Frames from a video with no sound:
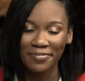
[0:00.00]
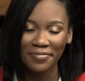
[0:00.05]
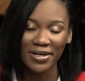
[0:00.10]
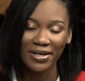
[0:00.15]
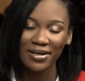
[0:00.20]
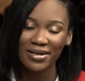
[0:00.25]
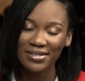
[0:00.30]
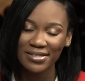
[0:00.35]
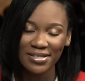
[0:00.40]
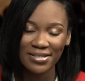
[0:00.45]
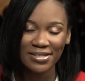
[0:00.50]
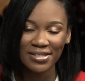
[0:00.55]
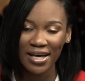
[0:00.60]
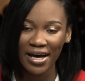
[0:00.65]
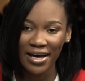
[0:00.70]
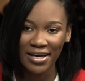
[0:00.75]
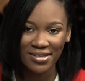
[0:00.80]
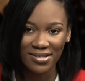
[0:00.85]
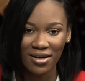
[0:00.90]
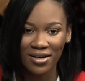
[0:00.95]
because the
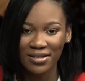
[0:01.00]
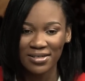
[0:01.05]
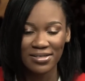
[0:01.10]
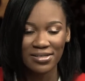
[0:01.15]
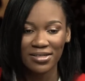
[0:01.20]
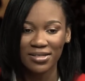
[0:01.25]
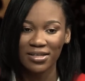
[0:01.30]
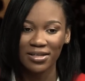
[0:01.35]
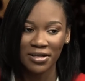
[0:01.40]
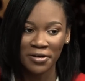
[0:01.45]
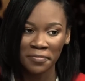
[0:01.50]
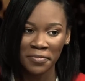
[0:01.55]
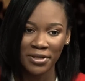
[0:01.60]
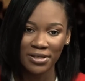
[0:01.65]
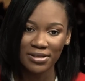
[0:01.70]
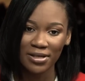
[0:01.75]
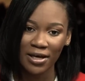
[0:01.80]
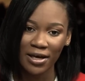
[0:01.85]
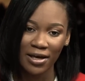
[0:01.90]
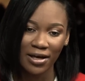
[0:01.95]
sky is honestly the limit.
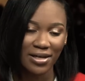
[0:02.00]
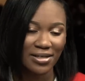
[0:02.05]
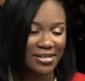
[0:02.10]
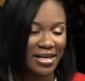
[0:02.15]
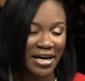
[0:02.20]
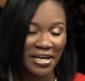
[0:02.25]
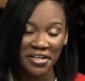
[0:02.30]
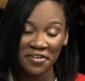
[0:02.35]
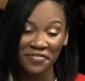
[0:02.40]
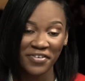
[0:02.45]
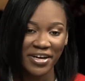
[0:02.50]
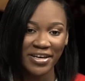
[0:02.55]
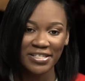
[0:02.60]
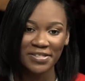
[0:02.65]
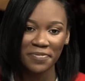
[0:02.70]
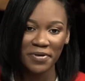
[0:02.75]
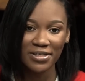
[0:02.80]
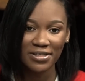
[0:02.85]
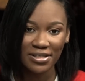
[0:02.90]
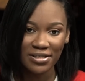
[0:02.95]
Because I never
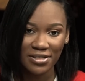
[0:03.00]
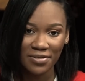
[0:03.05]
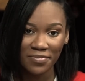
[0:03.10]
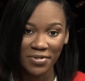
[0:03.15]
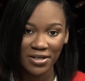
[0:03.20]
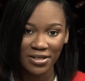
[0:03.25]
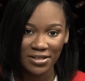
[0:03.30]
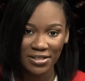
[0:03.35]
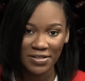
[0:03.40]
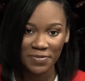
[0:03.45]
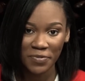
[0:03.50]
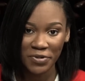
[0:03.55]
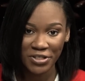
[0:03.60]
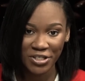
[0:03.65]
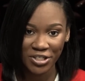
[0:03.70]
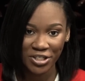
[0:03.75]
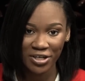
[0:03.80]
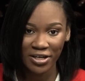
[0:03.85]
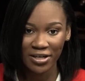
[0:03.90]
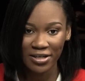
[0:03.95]
expected to be in this
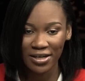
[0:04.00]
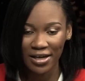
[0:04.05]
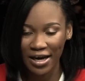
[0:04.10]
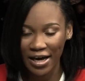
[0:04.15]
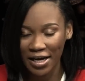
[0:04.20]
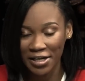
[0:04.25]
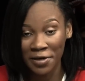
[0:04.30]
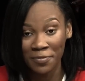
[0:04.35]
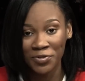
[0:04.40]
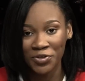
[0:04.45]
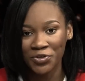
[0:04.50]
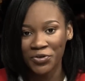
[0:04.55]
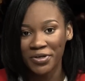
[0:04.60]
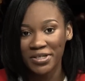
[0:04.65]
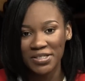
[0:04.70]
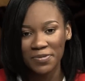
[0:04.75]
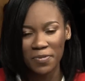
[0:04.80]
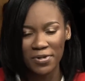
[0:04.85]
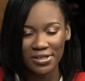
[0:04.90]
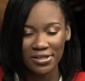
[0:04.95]
position, and I'm sure
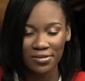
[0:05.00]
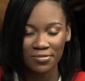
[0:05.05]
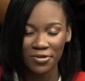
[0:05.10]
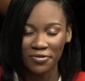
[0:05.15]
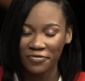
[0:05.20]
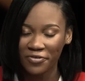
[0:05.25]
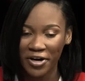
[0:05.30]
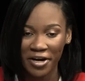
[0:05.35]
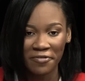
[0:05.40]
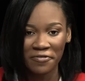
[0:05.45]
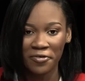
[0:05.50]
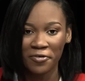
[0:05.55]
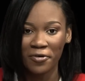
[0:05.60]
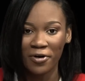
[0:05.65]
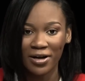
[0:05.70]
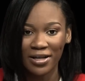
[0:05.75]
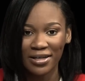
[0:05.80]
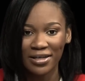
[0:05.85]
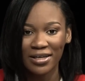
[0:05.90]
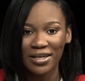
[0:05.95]
it's possible for
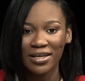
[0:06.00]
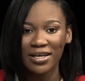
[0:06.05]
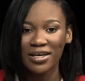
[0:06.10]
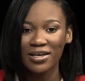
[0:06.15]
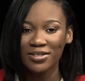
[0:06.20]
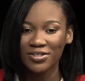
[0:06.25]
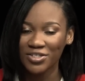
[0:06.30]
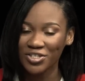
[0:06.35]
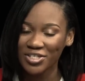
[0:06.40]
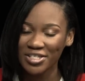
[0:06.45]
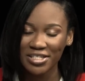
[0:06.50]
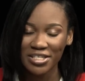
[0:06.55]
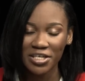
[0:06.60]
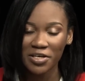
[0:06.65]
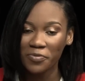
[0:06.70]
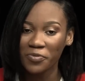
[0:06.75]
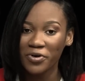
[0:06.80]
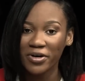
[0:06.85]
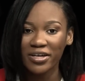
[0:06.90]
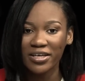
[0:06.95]
everyone. So just
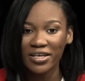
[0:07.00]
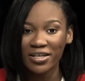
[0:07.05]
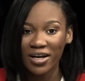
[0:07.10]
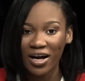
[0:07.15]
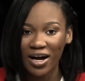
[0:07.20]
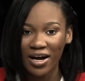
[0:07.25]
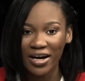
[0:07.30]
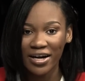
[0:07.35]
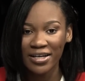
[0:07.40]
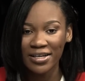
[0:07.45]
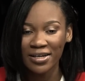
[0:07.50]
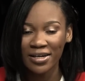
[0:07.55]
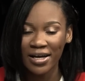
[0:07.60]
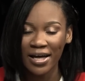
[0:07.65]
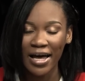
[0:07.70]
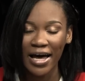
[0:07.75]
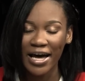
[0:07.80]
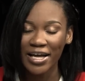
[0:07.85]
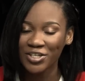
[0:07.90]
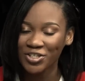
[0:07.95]
keep working hard
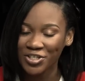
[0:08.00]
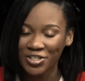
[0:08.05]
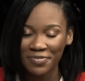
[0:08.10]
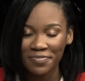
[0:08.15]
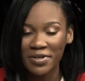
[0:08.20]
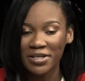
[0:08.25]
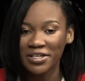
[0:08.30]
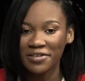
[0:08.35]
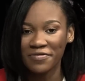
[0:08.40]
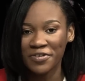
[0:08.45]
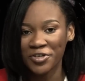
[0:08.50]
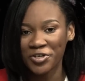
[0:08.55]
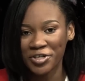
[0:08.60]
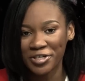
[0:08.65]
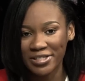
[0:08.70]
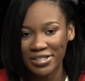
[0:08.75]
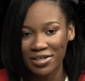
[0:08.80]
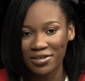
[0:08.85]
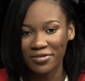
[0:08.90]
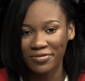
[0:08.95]
and just believe in
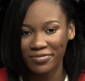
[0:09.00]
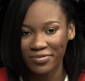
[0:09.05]
yourself.